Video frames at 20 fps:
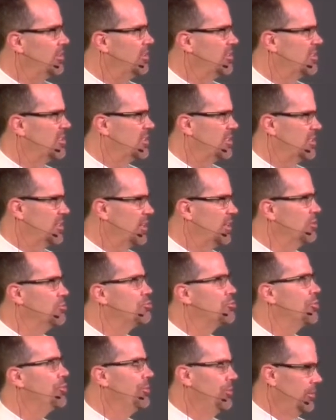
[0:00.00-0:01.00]
des- to
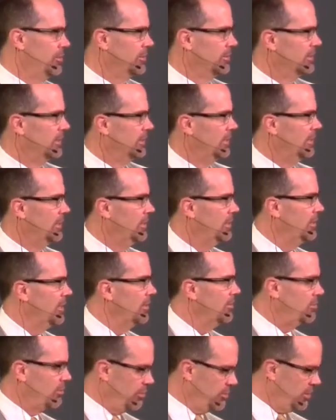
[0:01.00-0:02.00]
control. And
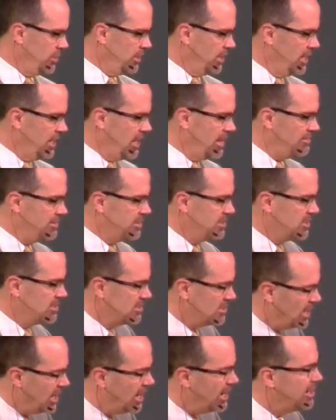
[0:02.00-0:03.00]
so you're going to have a
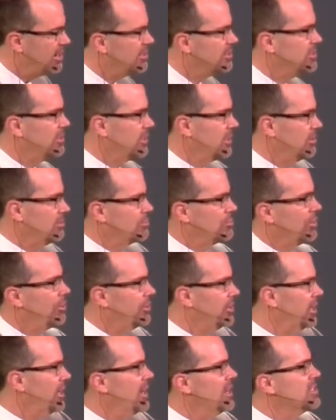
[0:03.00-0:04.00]
desire to control
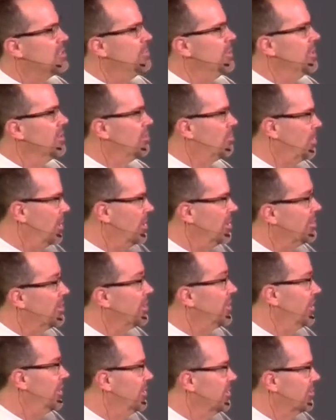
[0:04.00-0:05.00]
your husband. It's part of the
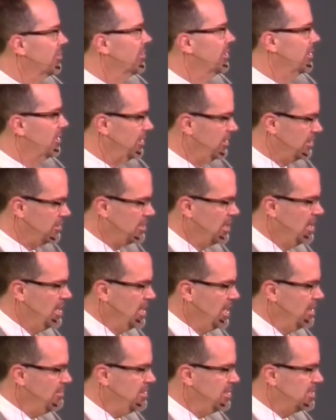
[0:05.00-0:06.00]
curse. Uh, there,
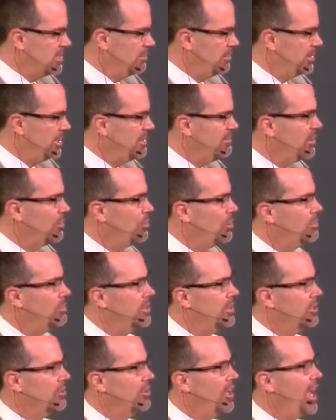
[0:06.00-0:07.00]
even as a believing woman,
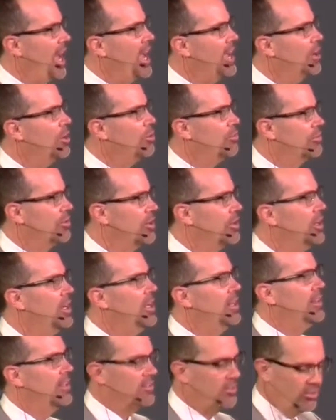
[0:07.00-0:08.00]
there's a hangover
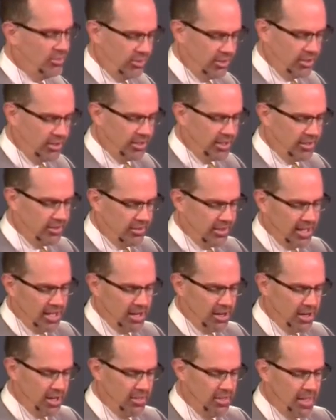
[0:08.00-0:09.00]
that still is
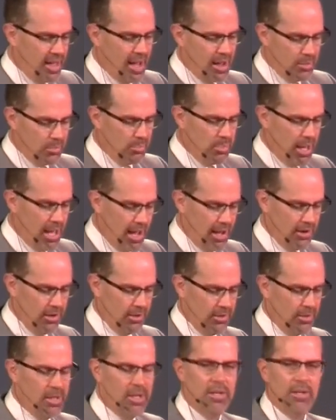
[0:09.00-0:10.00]
there in that
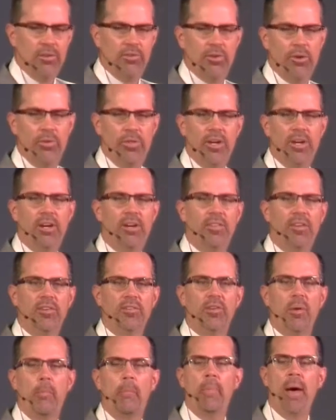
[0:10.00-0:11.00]
battle. So there, there's
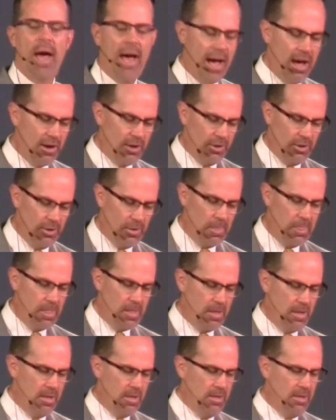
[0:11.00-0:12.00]
a battle
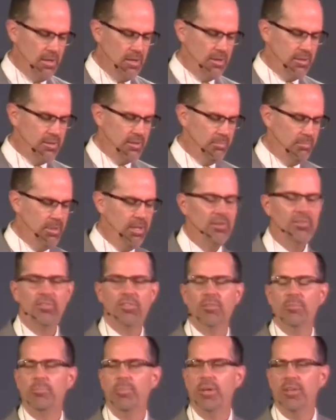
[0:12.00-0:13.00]
to be
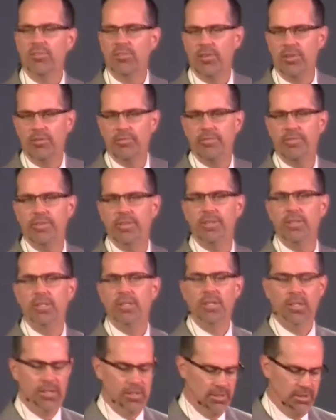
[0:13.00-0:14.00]
submissive
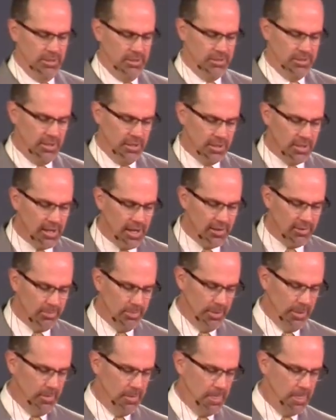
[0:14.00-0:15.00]
to your husband.